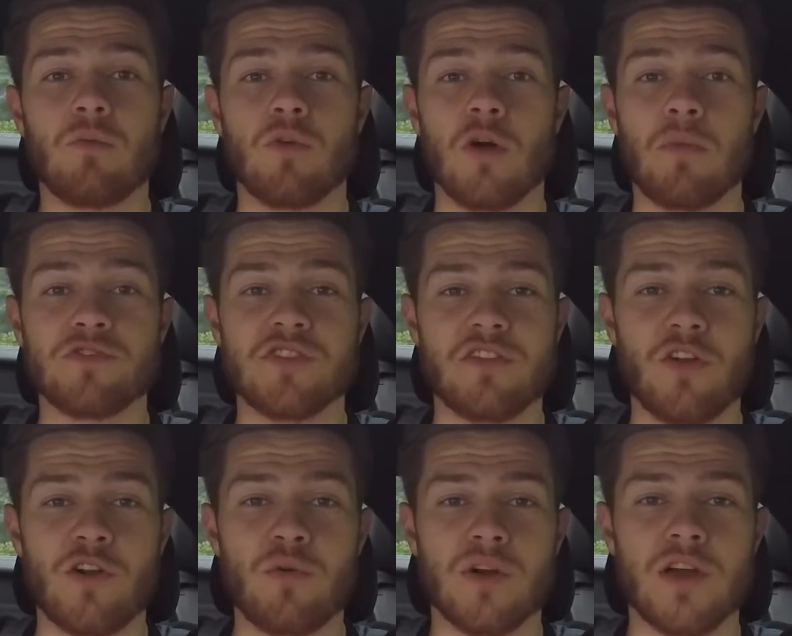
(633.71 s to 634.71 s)
We're almost at
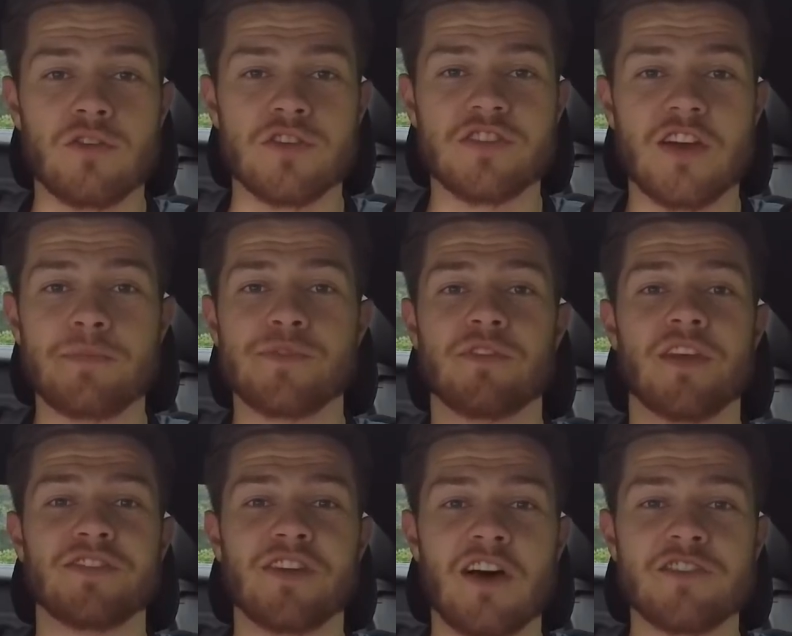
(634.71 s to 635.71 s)
3,100 subs, so
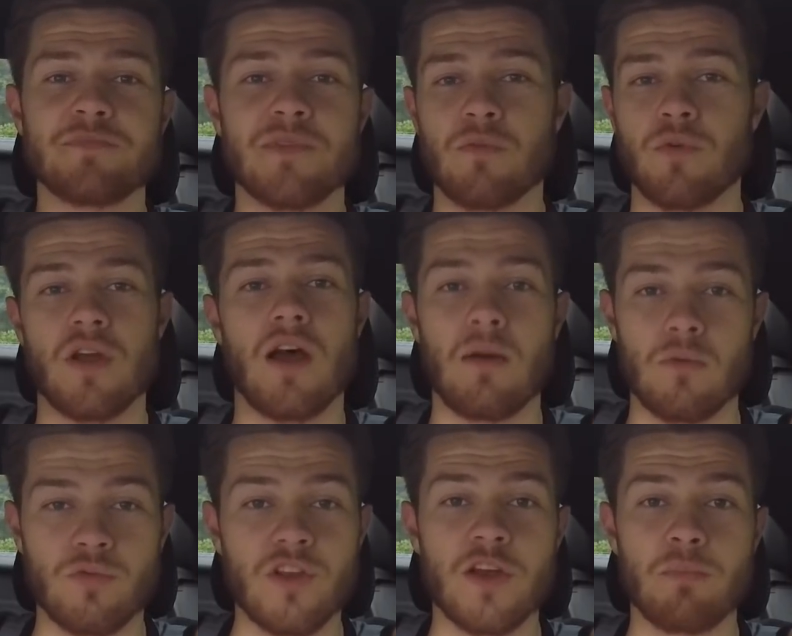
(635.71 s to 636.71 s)
that's awesome, and I'm
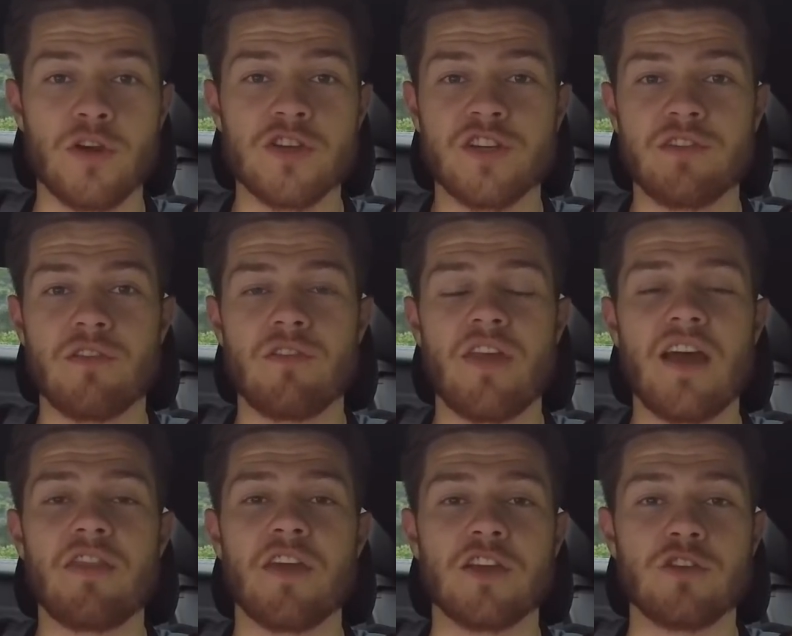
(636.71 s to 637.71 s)
really appreciative of
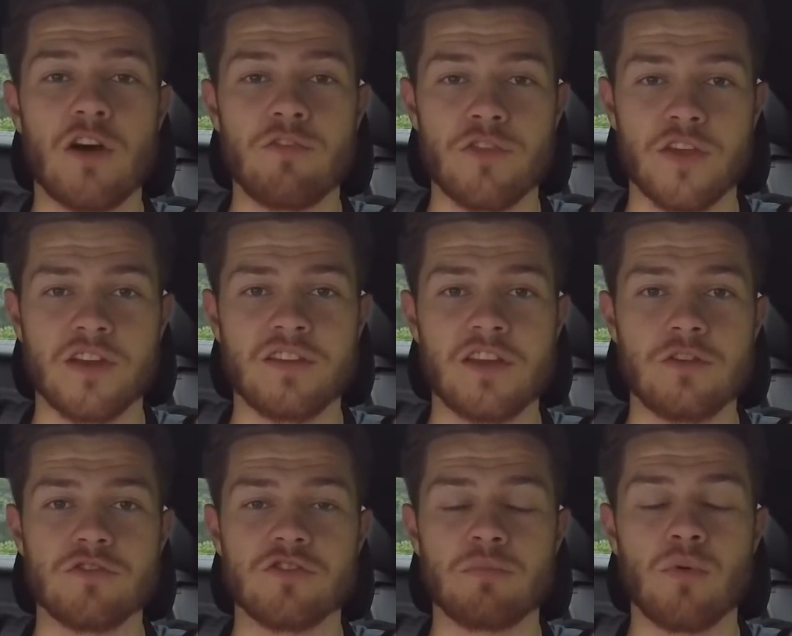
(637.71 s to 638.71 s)
that. Thank you all for the
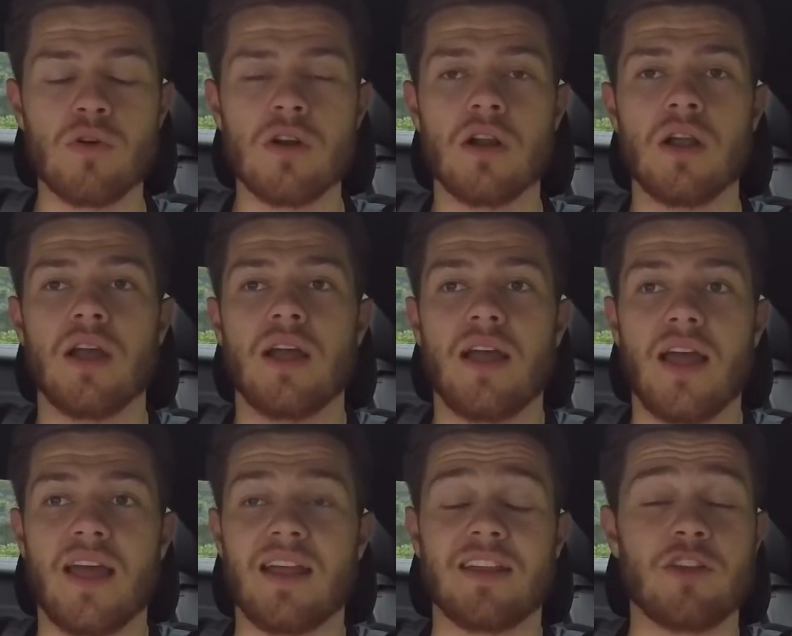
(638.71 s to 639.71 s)
continued support,
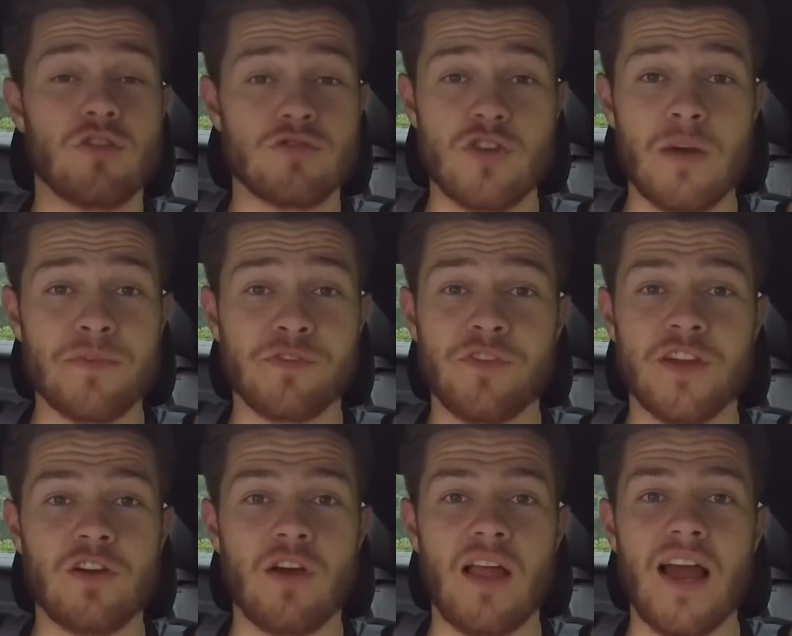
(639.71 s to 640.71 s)
and drop this
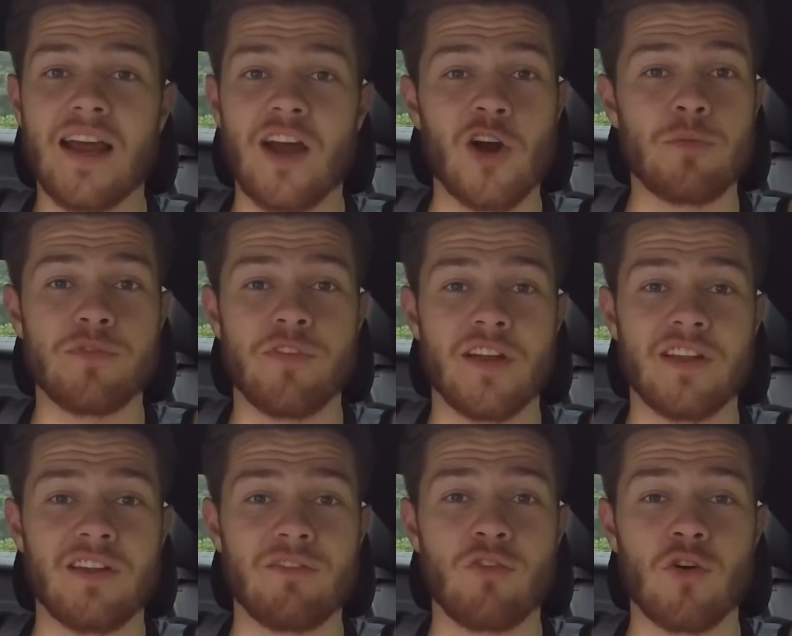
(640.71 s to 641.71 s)
video a like. I hope you found it
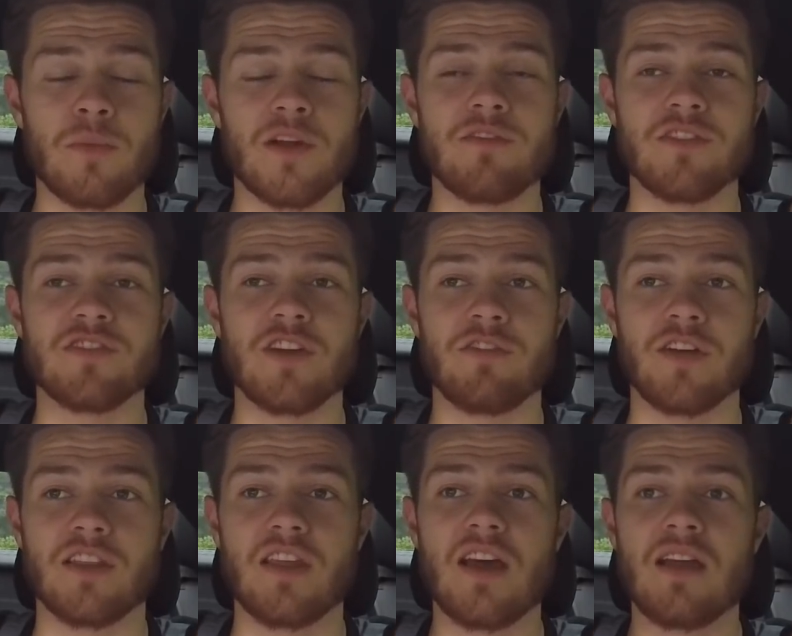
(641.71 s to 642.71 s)
informative and stuff
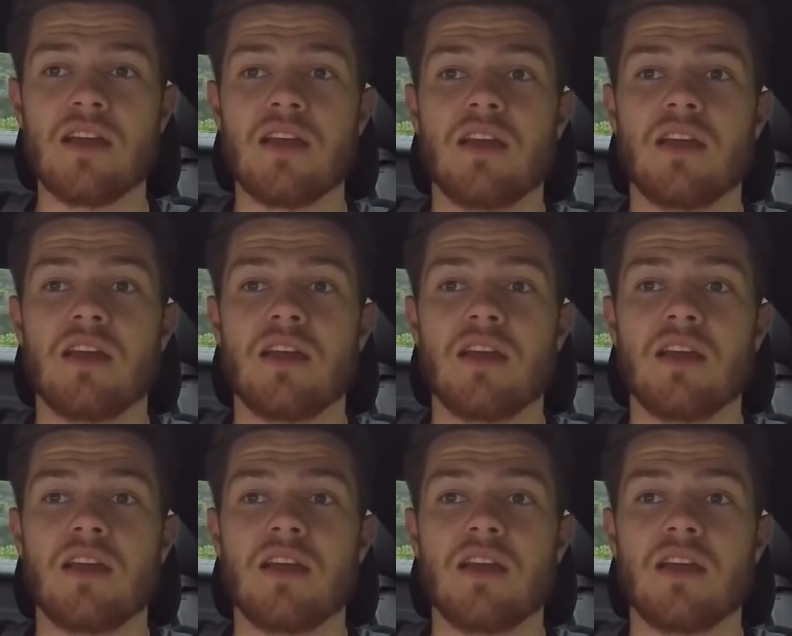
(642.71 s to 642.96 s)
like that.